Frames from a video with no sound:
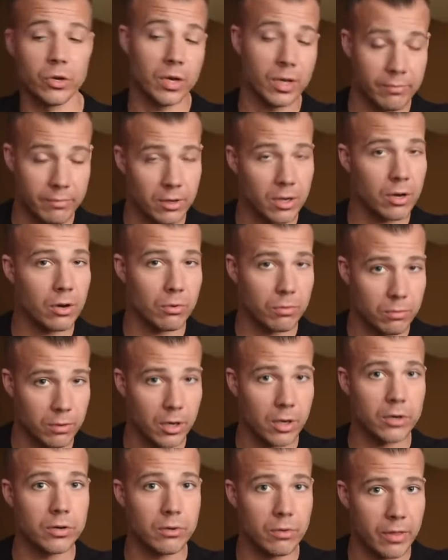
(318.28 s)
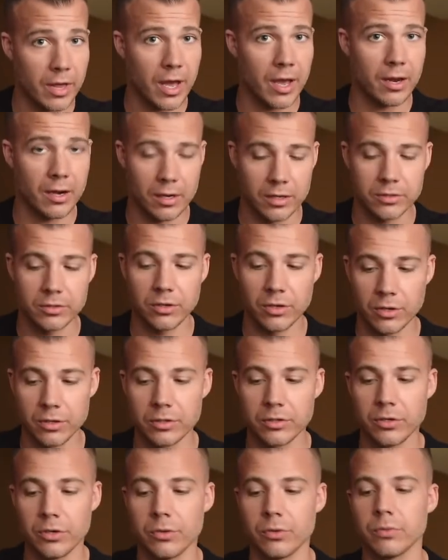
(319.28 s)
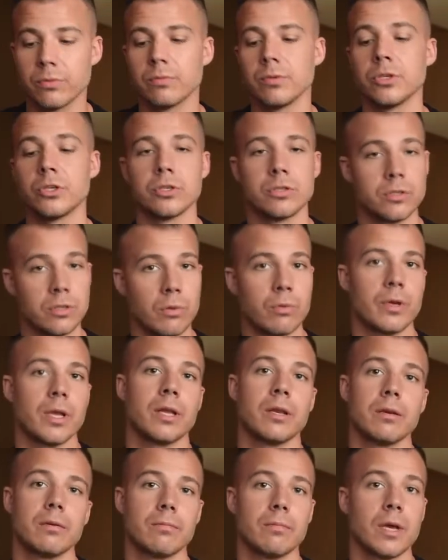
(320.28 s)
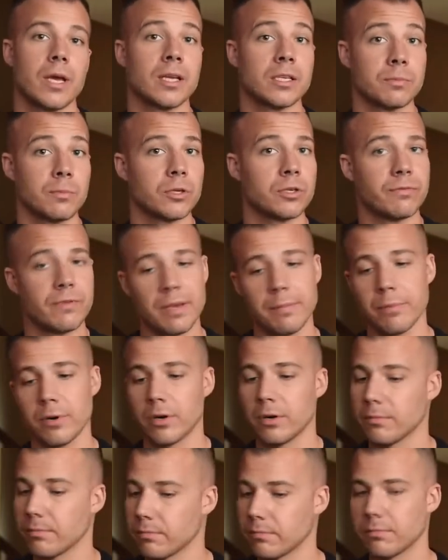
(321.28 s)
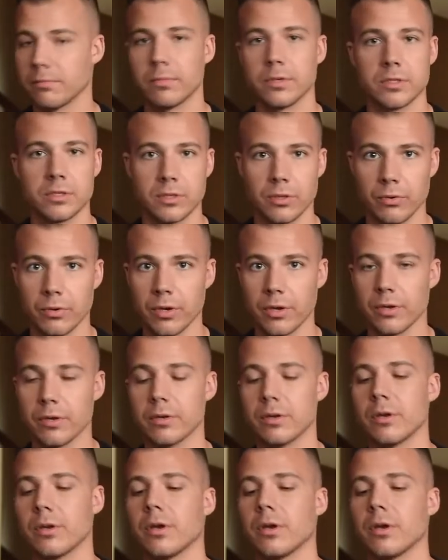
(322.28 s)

You can even go under that and it's good too. You just don't get as much vapor. It's still good.